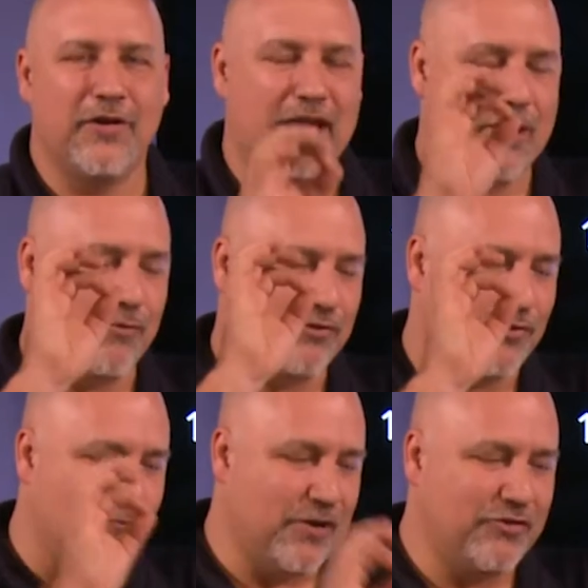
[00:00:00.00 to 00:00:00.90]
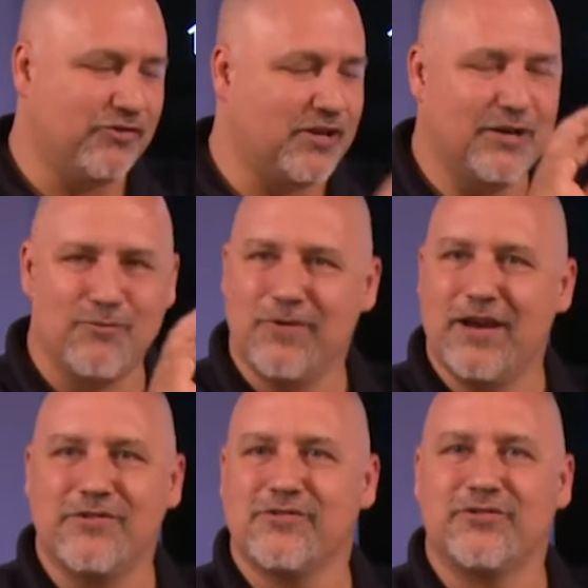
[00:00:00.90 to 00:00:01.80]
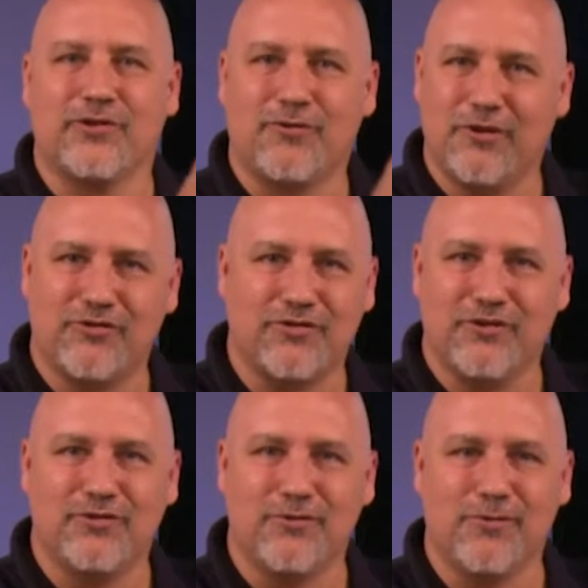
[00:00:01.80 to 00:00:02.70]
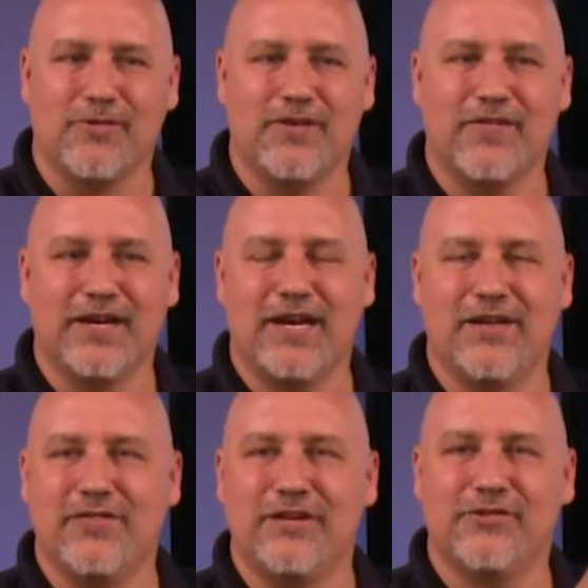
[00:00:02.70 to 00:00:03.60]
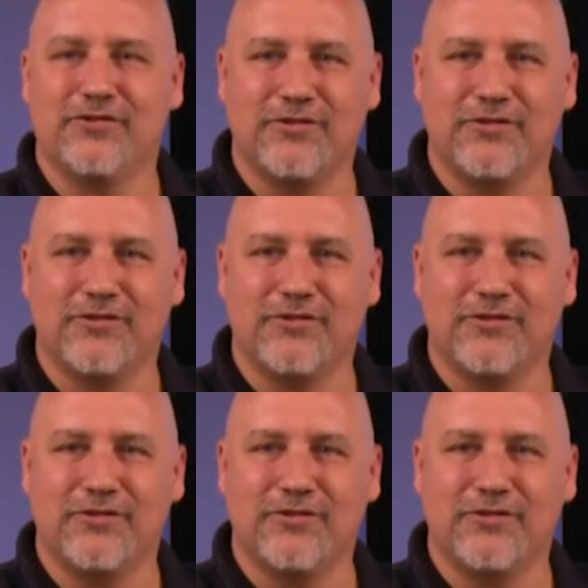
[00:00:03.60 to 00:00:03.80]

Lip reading: It was originally written to Christians who were living in these